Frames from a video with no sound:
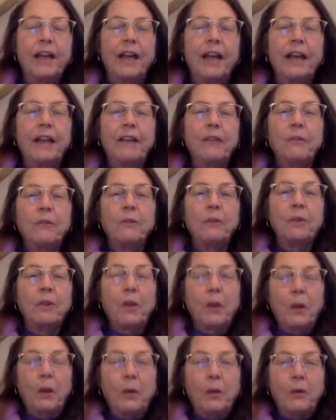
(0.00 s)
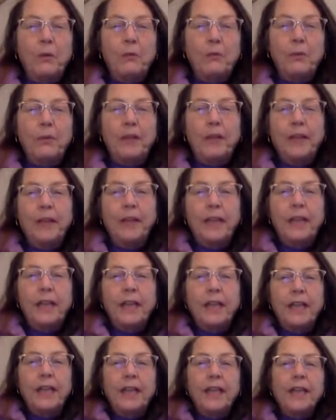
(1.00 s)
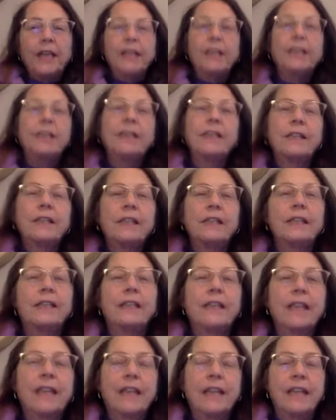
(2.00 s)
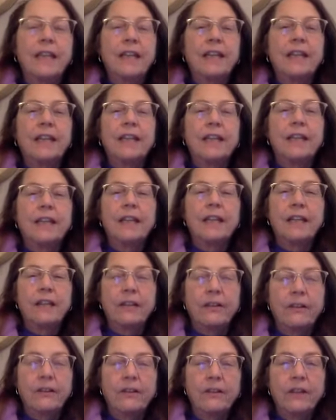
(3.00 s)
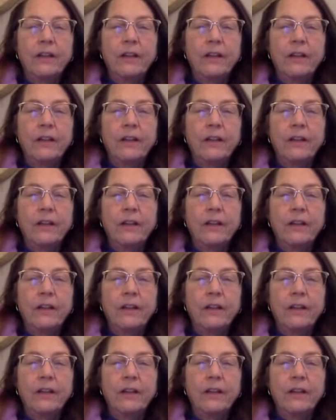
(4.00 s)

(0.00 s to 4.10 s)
And the word hope is the key here